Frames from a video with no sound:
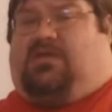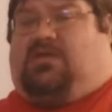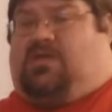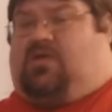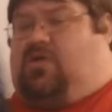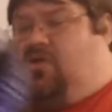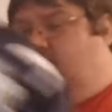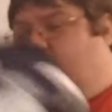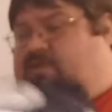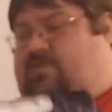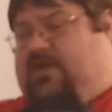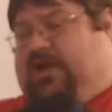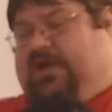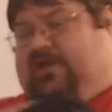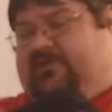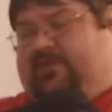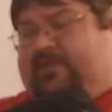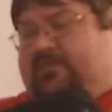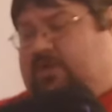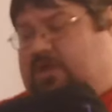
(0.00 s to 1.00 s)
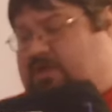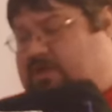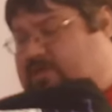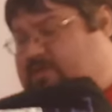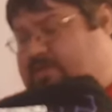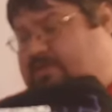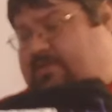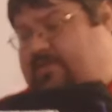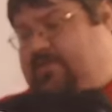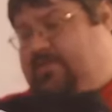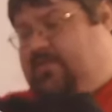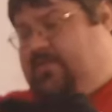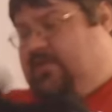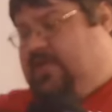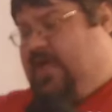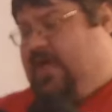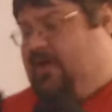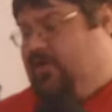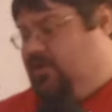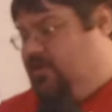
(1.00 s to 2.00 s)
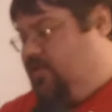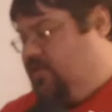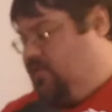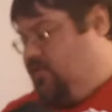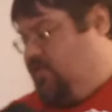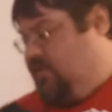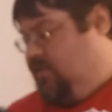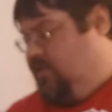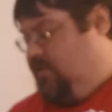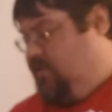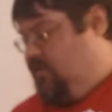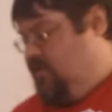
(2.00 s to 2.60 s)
autograph. I mean, that alone,